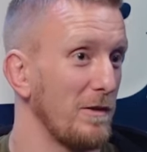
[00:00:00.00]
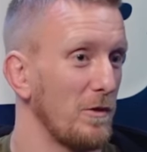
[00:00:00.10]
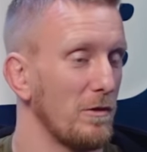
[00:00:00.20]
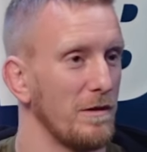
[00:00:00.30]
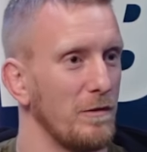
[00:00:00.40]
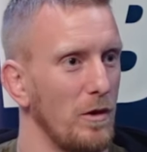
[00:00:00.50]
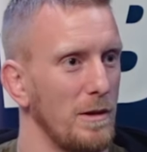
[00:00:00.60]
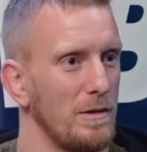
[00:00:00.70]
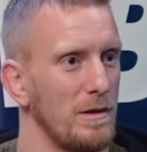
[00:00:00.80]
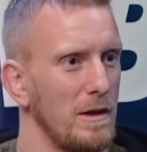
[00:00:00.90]
I've not really thought
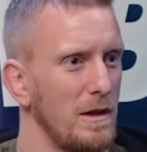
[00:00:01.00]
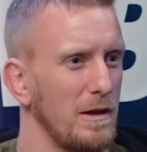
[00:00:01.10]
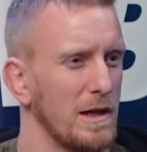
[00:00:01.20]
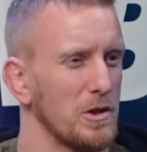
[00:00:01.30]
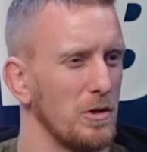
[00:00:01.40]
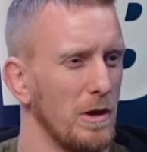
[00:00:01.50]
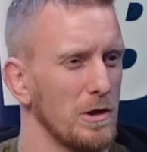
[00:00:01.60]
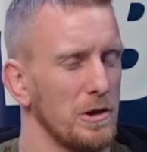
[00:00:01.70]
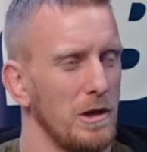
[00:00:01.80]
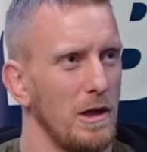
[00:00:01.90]
about that too
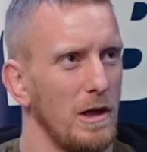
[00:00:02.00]
much.